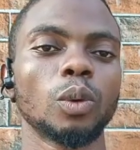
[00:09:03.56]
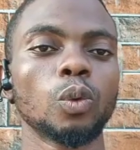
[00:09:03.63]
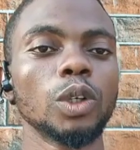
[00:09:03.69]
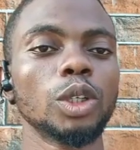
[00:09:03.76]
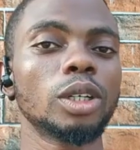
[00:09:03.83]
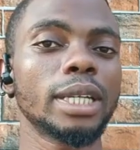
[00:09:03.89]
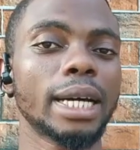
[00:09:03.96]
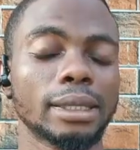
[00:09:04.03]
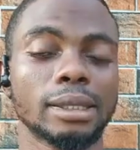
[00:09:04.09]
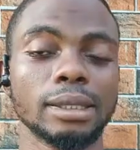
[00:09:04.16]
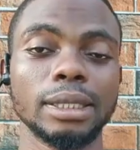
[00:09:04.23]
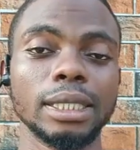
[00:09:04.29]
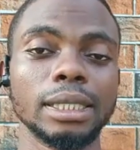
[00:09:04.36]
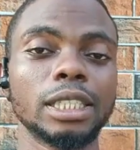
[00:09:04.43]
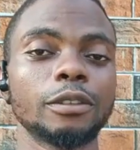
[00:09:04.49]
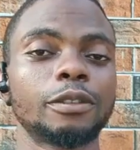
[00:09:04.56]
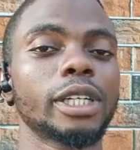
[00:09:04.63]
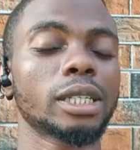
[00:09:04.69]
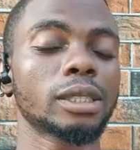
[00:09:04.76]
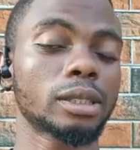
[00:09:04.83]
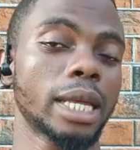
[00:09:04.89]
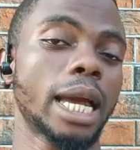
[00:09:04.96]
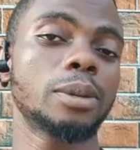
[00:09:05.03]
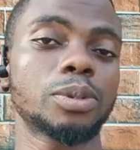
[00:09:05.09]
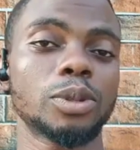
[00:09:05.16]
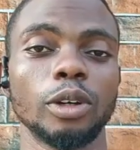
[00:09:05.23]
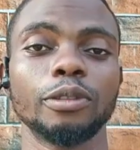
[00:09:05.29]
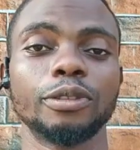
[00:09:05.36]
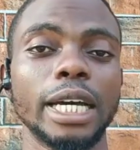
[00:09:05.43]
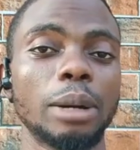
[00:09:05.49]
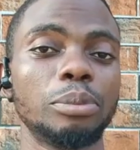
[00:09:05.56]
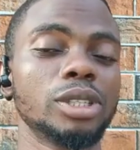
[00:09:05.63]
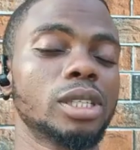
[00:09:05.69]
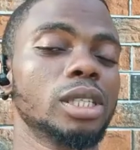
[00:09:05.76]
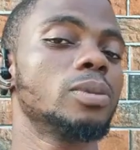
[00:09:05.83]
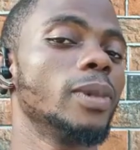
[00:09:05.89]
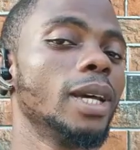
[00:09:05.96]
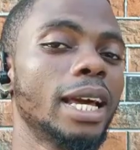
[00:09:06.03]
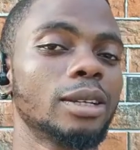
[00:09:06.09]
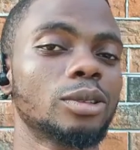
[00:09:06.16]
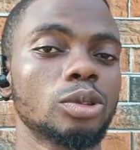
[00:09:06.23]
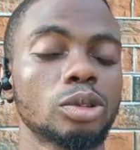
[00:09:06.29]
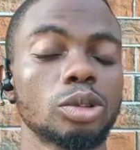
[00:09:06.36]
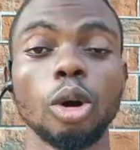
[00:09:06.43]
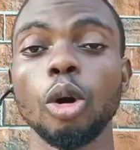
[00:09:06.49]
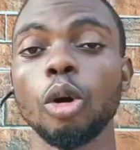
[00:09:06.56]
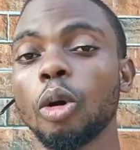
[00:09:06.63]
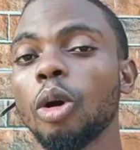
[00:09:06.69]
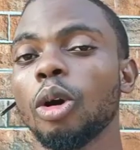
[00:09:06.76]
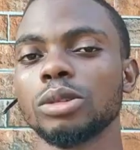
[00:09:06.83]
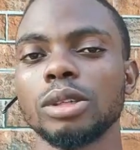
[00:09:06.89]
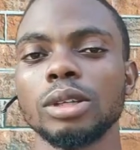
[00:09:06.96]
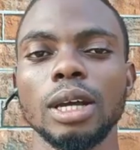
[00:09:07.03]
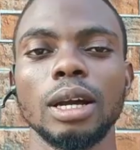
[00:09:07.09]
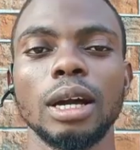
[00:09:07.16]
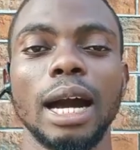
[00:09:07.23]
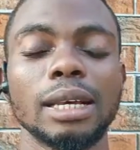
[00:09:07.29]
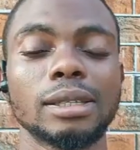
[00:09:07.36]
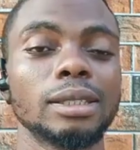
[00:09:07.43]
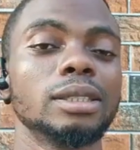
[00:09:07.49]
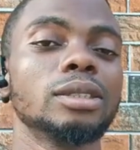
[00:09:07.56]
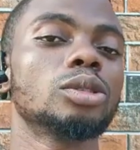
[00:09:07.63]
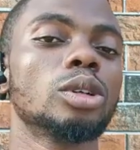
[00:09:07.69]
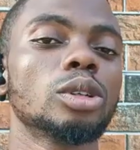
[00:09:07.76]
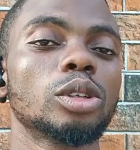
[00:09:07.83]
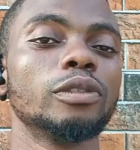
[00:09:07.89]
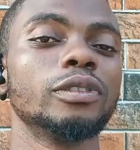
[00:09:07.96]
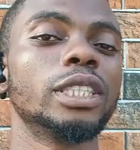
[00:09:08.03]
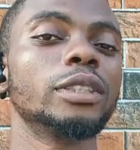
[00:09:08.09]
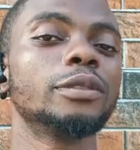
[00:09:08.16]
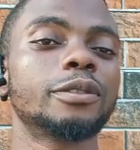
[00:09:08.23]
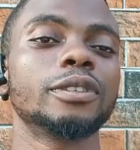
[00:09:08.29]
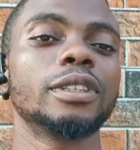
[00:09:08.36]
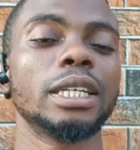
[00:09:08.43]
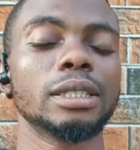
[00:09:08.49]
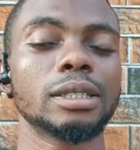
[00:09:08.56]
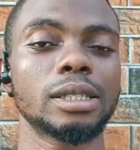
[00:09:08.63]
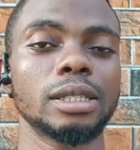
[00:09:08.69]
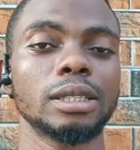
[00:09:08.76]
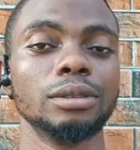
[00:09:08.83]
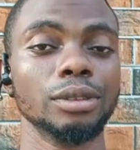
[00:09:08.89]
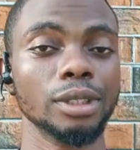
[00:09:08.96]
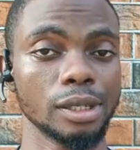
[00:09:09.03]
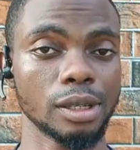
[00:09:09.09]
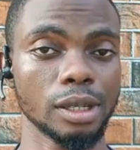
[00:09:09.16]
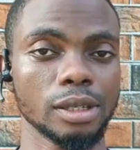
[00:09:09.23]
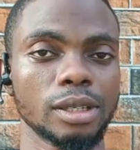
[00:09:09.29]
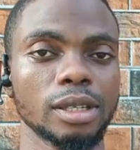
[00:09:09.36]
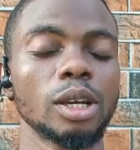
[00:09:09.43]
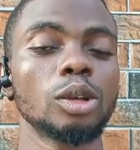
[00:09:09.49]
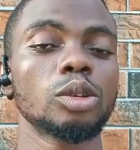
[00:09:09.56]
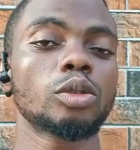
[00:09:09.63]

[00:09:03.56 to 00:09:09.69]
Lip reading: We know that the different types of diabetes mellitus occurs as a result of different reasons.